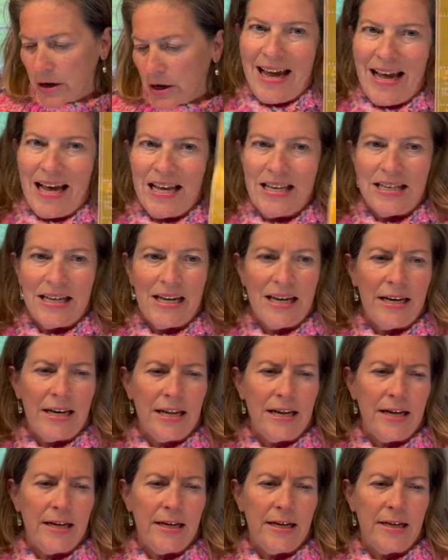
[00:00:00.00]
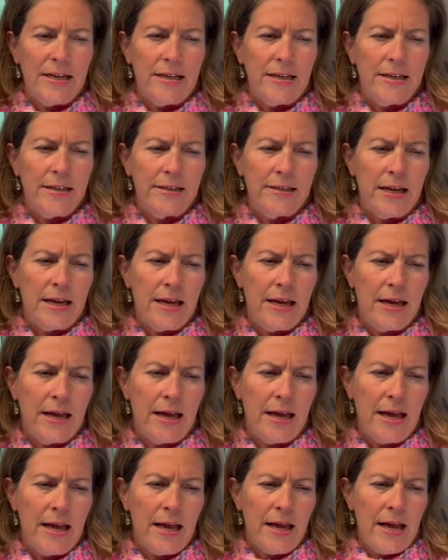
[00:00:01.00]
And it is,
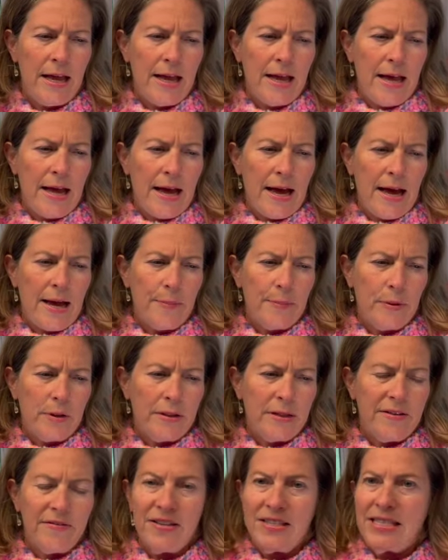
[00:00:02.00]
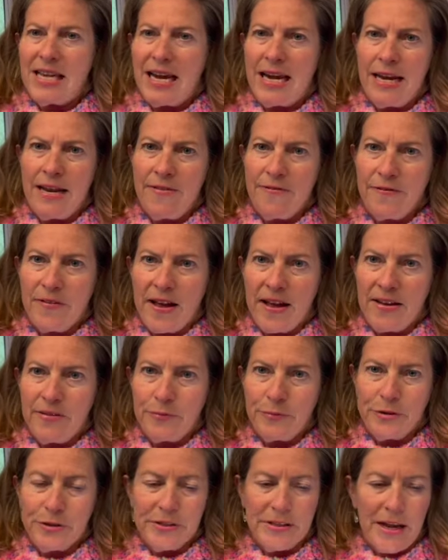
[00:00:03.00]
I believe it's
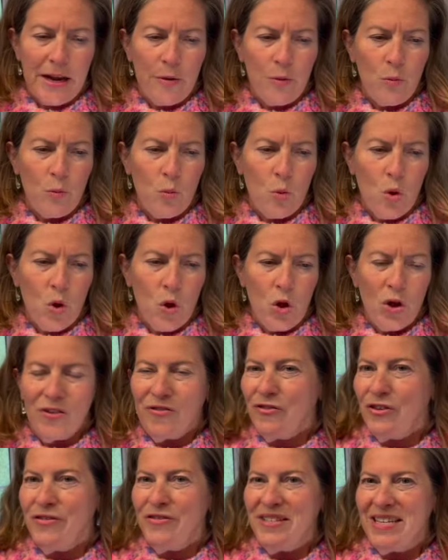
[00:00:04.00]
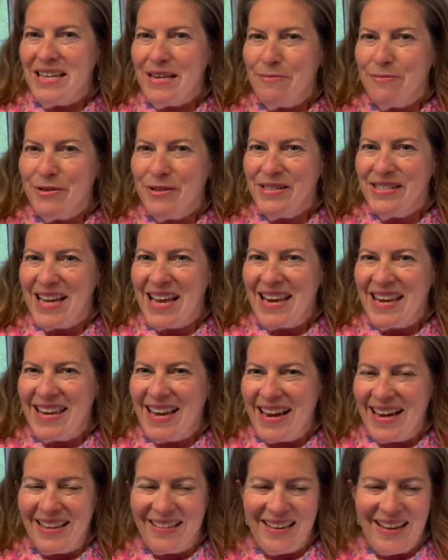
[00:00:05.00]
85% wool, 15%
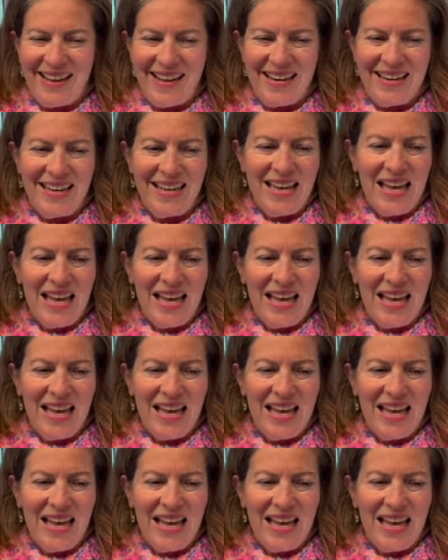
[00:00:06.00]
nylon.